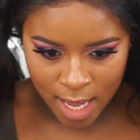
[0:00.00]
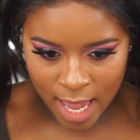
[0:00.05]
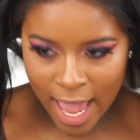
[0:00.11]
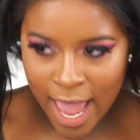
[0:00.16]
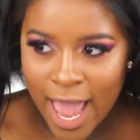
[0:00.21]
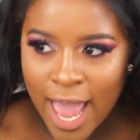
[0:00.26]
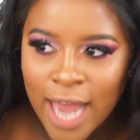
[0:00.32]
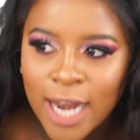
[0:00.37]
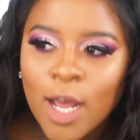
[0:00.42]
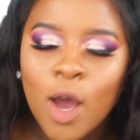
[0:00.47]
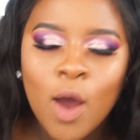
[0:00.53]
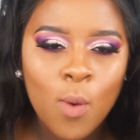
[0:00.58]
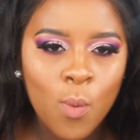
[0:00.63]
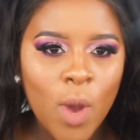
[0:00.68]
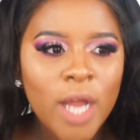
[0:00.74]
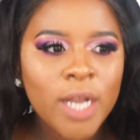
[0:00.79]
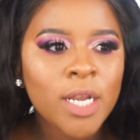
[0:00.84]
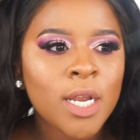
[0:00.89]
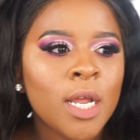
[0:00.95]
And
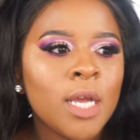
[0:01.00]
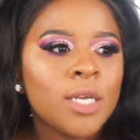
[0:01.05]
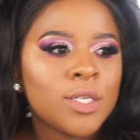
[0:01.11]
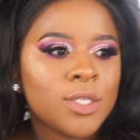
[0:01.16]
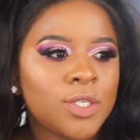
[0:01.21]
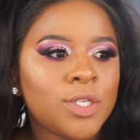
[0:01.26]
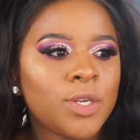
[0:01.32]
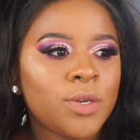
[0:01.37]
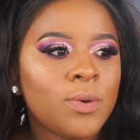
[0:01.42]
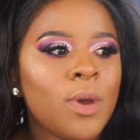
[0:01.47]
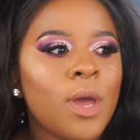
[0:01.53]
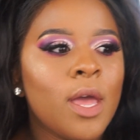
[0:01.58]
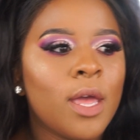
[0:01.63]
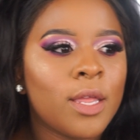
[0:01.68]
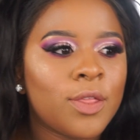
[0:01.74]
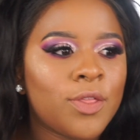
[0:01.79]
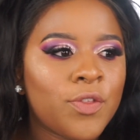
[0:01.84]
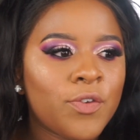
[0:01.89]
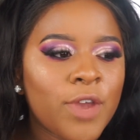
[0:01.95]
1, 2,
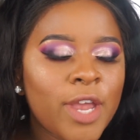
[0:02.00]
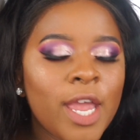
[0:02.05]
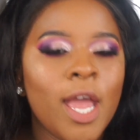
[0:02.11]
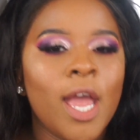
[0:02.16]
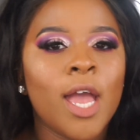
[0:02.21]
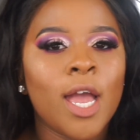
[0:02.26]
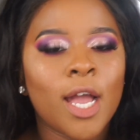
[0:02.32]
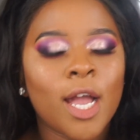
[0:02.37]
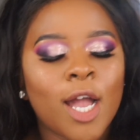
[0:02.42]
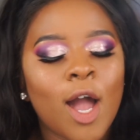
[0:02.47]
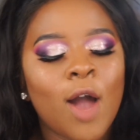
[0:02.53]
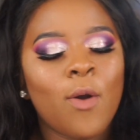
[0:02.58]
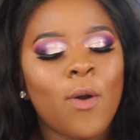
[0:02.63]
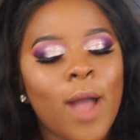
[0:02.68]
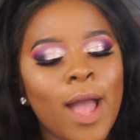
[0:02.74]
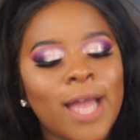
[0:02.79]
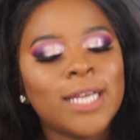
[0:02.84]
3, go.